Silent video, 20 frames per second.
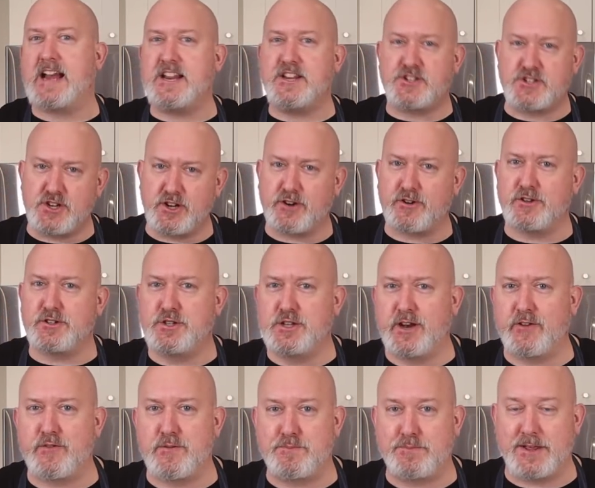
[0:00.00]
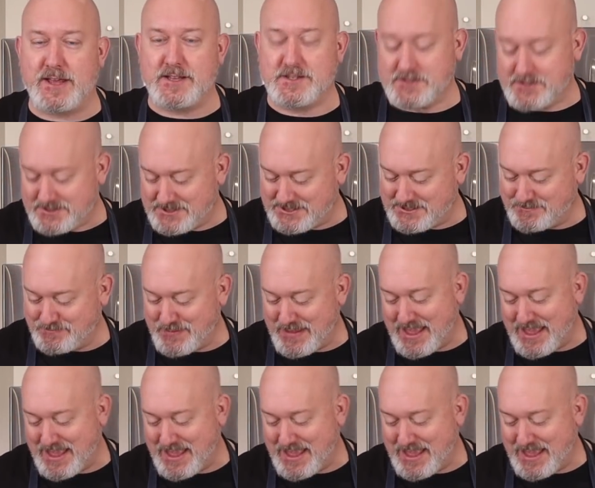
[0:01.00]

need sugar in two different places.